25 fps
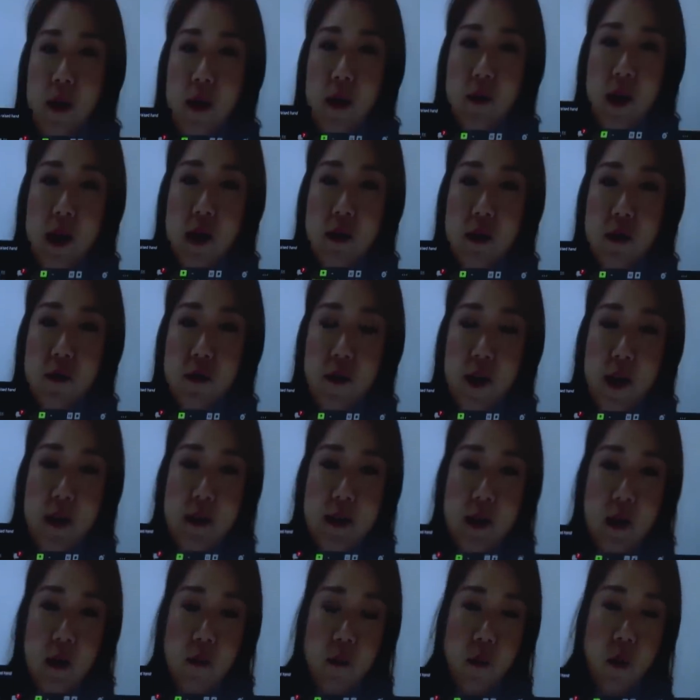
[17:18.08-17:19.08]
would like to find
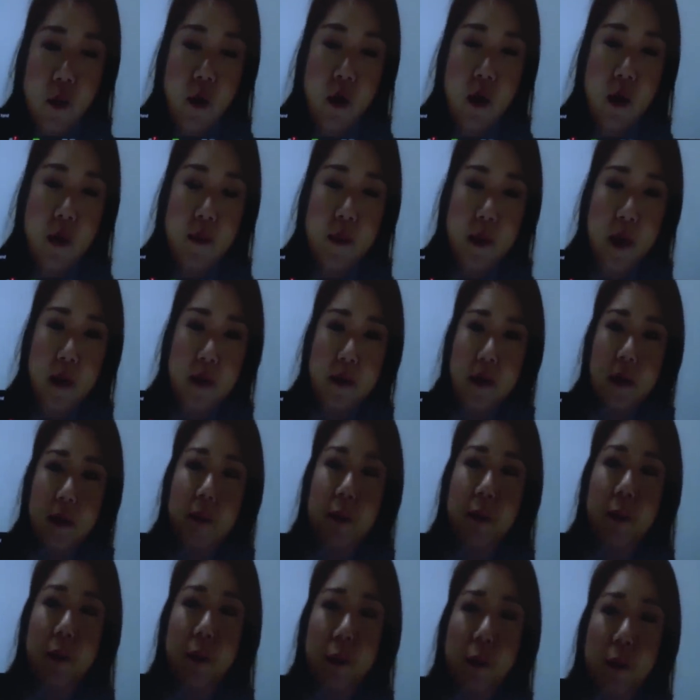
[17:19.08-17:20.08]
out more about the
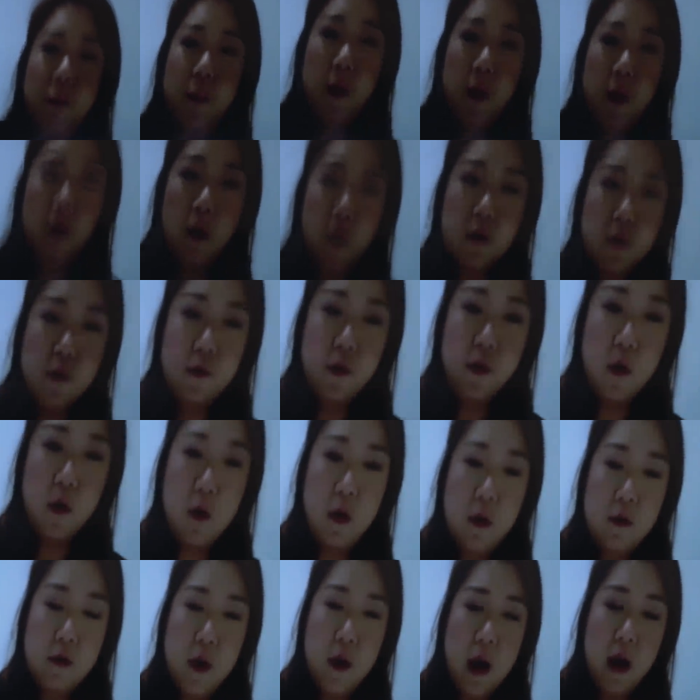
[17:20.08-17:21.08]
blocks
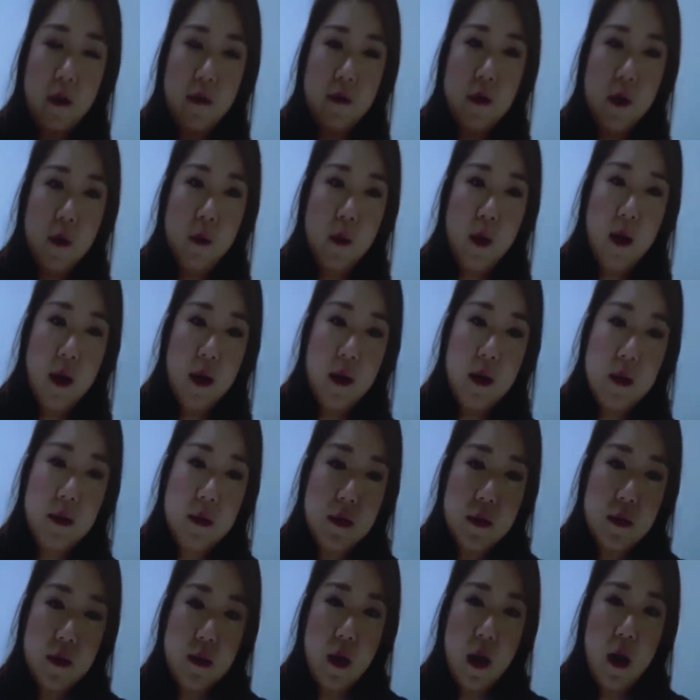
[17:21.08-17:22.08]
for recovered
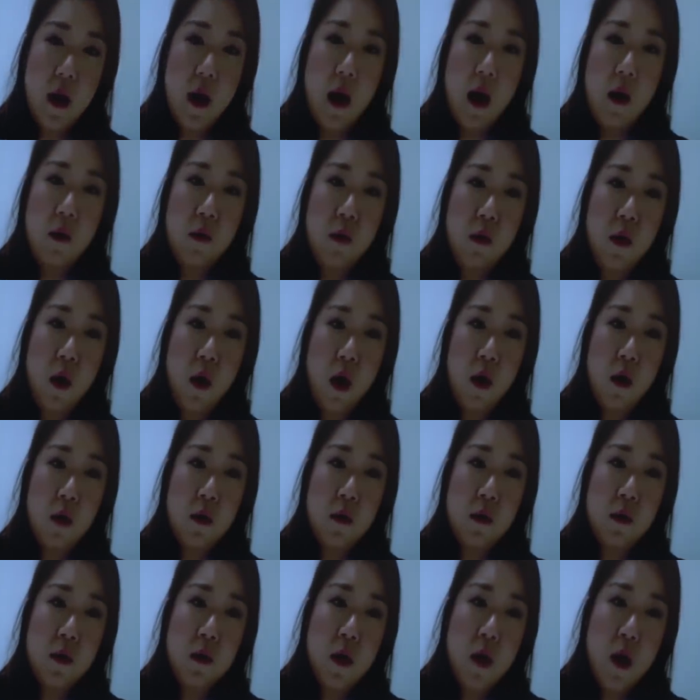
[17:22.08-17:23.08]
workers. How
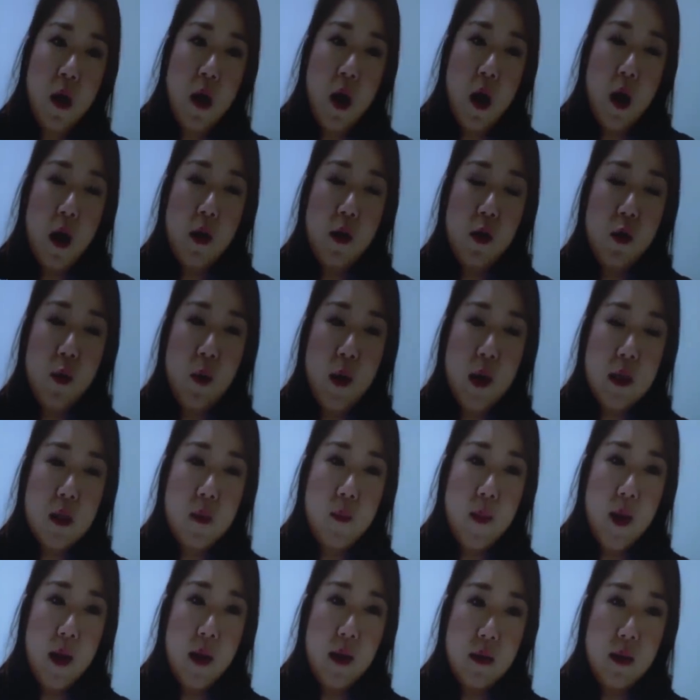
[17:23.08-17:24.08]
long are you
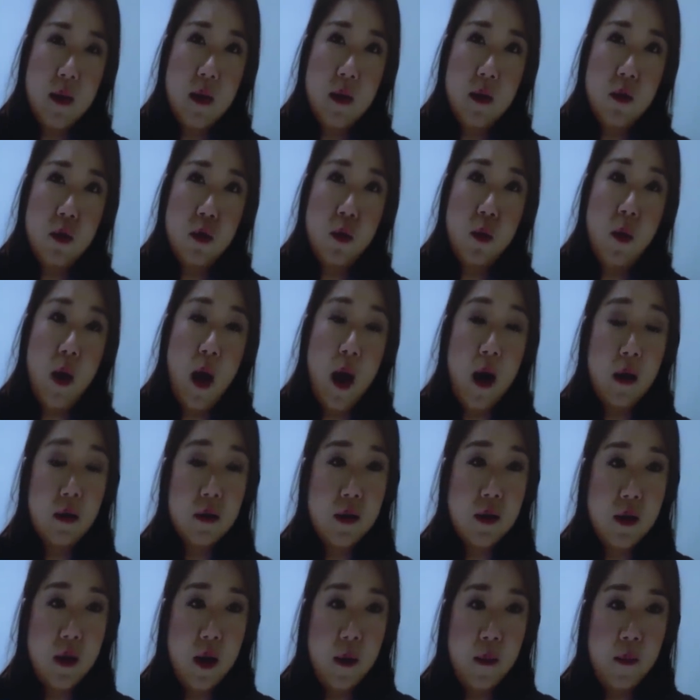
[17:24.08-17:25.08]
expecting to
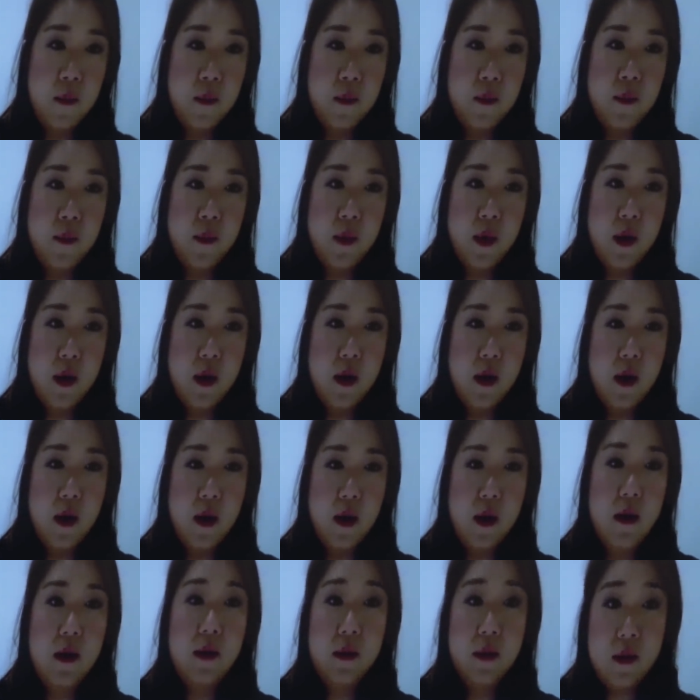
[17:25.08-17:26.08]
house them
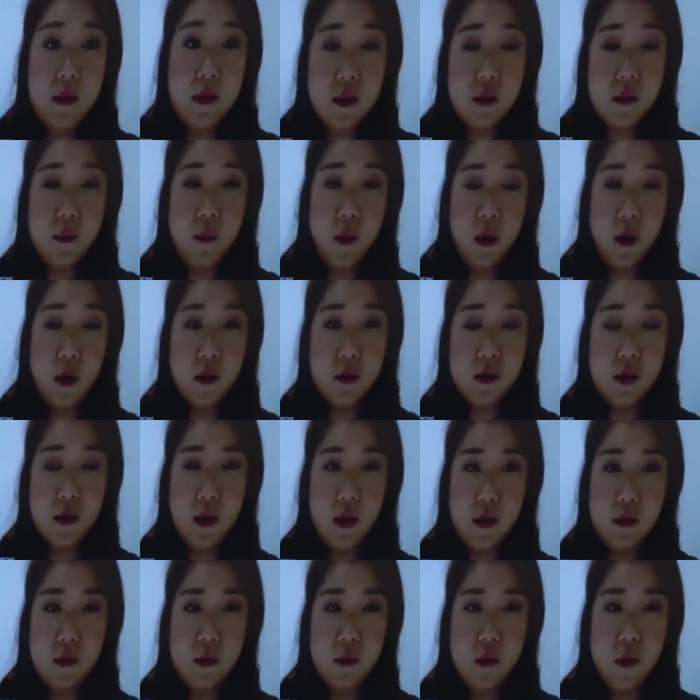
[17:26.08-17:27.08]
in these blocks,
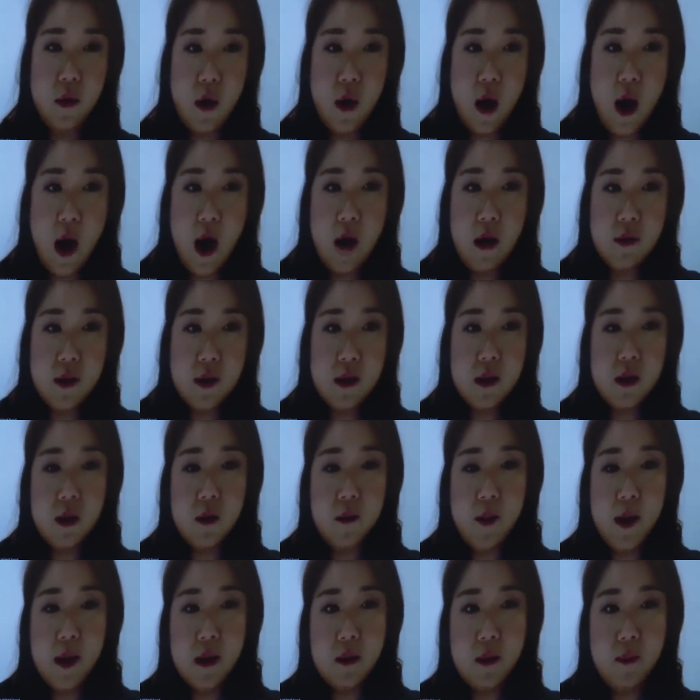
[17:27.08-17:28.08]
and how is the
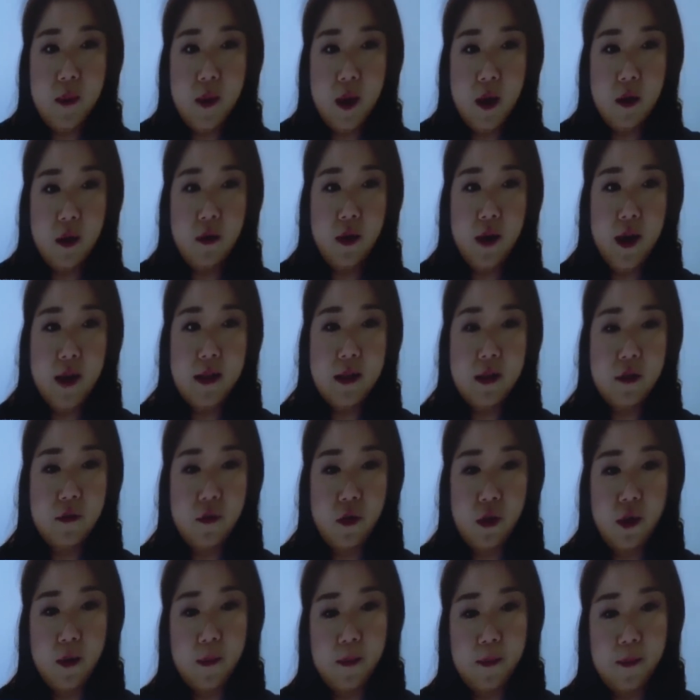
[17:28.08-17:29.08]
space
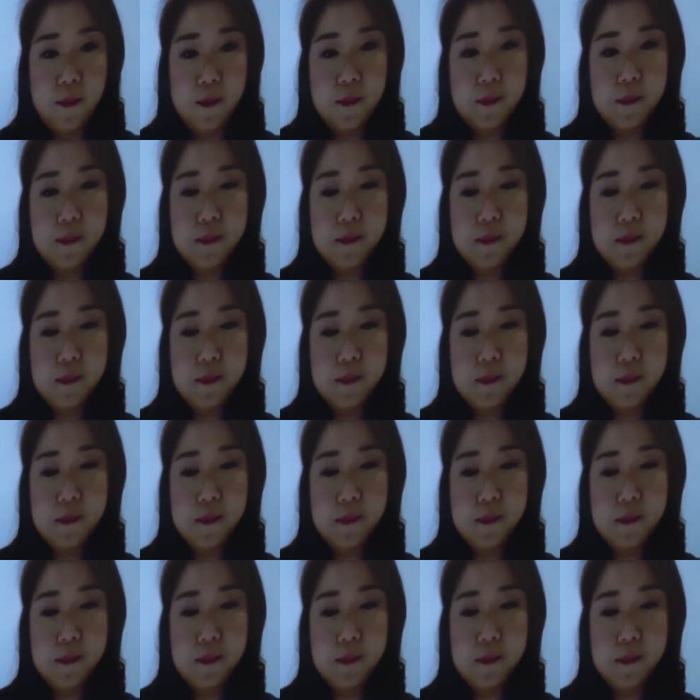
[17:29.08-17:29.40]
for them?